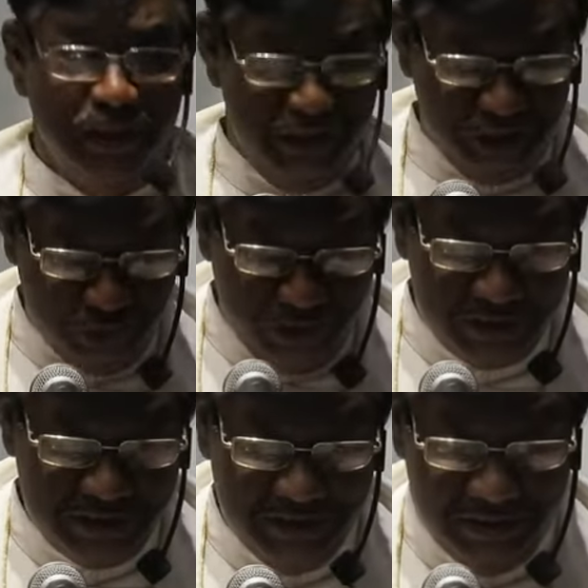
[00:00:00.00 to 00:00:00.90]
in
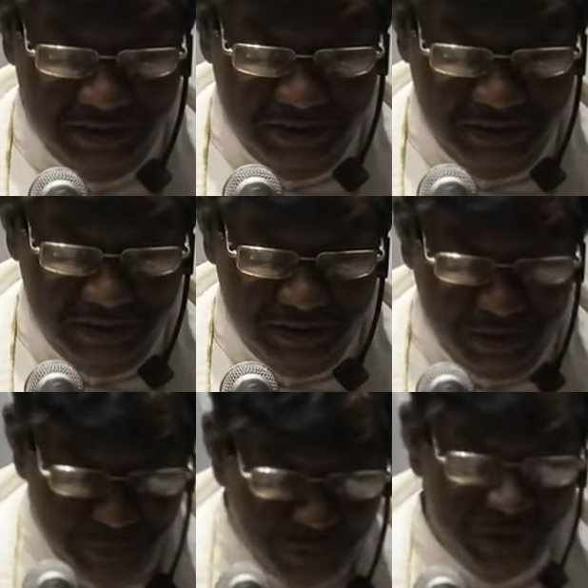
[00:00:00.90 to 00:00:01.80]
Jewish
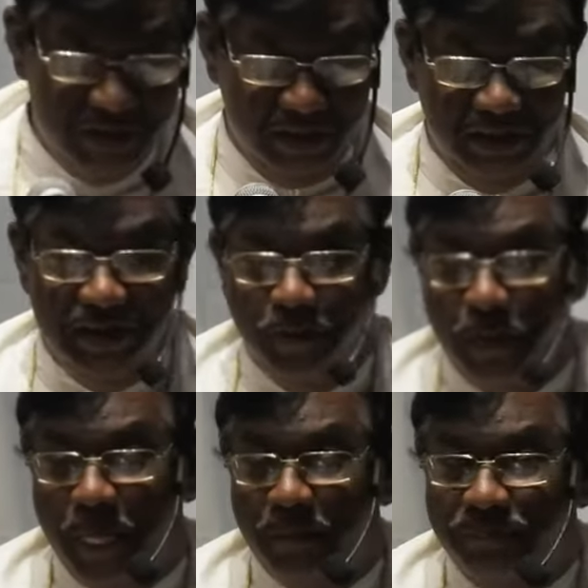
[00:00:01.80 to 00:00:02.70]
community,
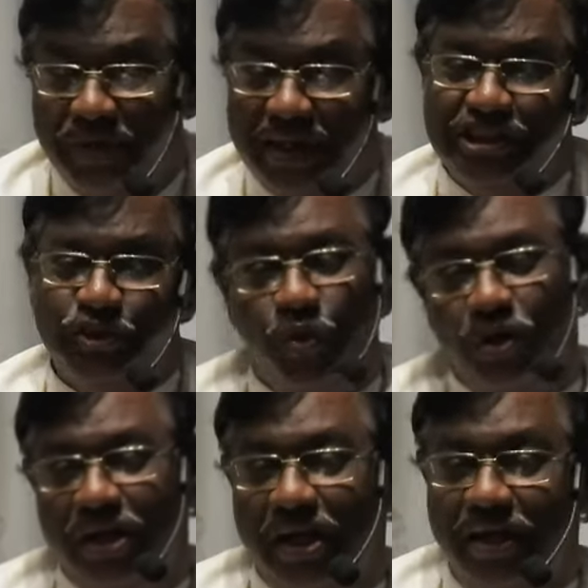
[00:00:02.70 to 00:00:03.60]
it's
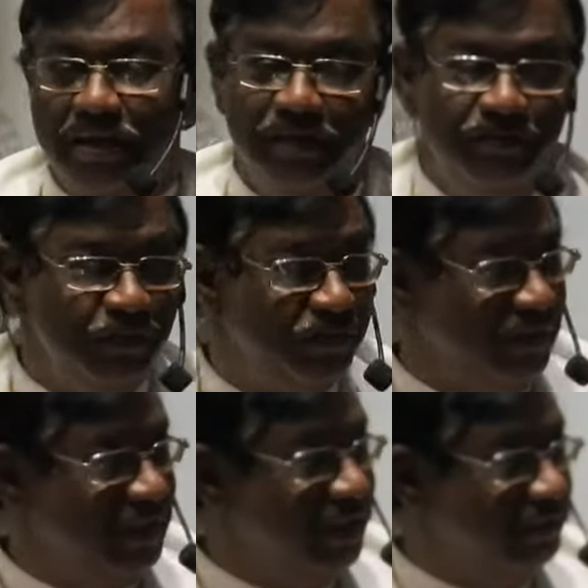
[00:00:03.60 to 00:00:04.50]
okay if you
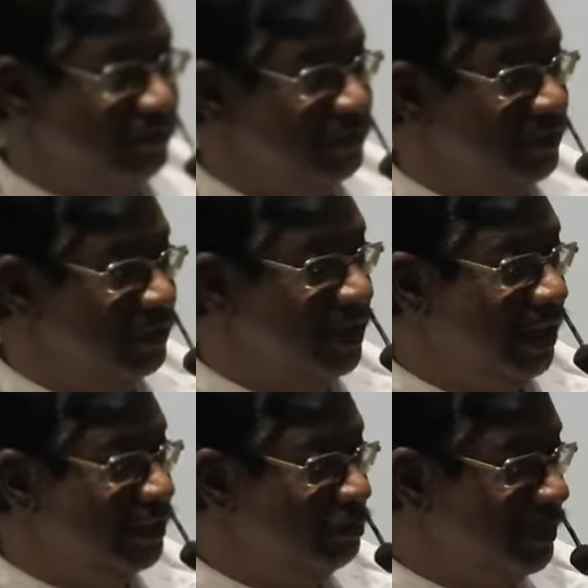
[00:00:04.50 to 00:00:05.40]
forgive the
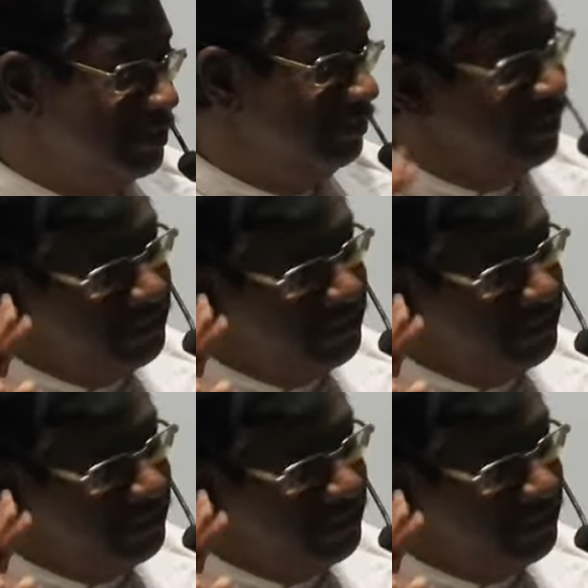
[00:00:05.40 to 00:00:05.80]
other person for